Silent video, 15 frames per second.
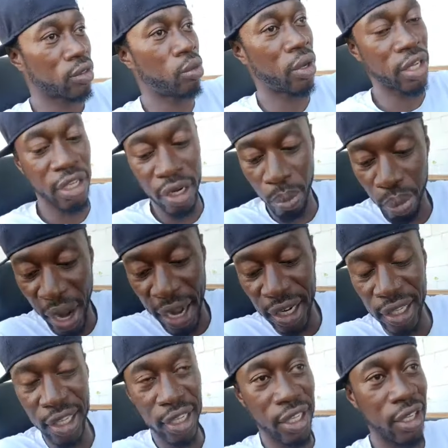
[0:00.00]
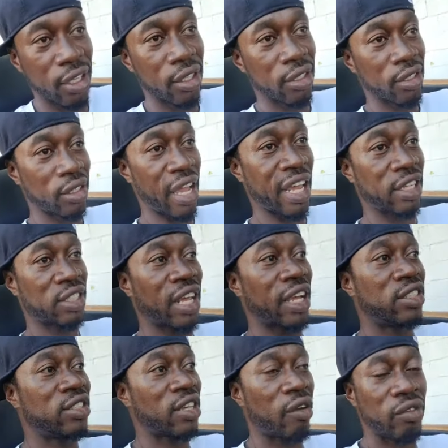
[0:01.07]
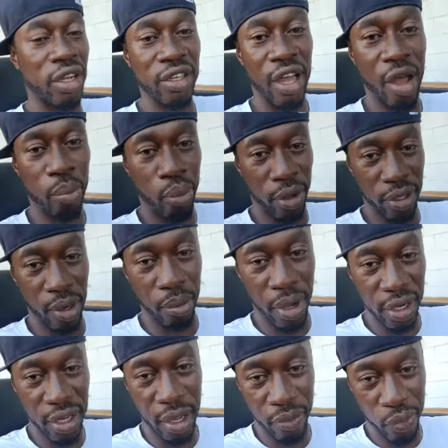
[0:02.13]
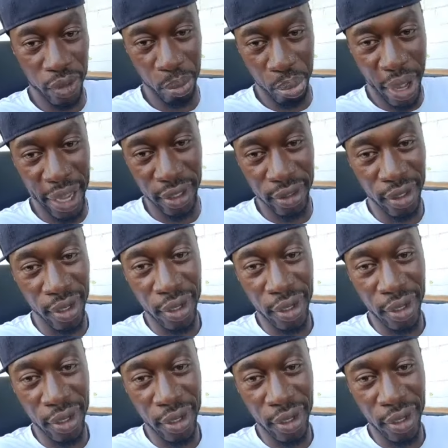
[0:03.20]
You want to get a pint of liquor, and it's like 7 of y'all putting the money up for the pint.